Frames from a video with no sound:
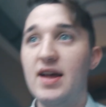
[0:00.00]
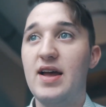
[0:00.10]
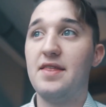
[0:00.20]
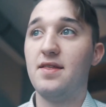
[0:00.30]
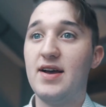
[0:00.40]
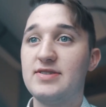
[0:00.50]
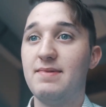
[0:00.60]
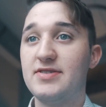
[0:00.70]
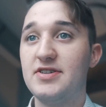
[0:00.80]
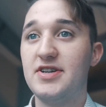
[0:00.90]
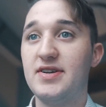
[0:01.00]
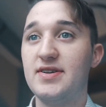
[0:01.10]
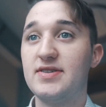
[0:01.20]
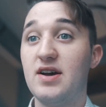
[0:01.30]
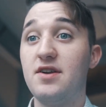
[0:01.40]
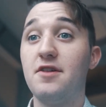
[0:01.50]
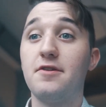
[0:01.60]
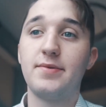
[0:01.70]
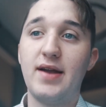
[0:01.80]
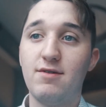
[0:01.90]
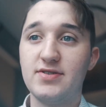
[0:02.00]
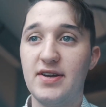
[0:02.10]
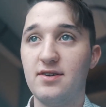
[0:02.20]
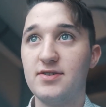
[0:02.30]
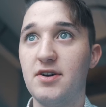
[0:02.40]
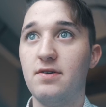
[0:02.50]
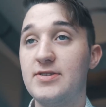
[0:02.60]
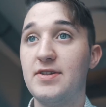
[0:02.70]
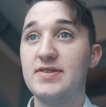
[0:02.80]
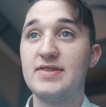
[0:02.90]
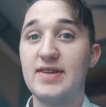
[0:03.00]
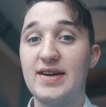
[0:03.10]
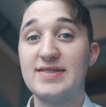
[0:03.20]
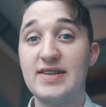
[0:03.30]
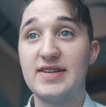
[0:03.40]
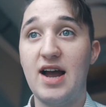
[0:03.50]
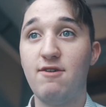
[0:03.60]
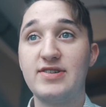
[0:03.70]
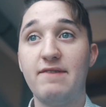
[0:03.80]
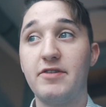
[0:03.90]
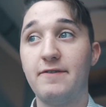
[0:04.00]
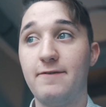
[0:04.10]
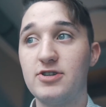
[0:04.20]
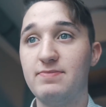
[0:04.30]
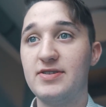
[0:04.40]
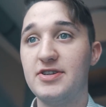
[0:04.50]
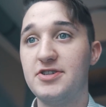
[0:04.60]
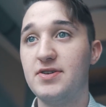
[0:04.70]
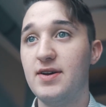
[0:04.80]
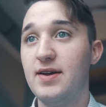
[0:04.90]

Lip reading: And the last message is another 3 hours later. this is like 6 hours after the first message.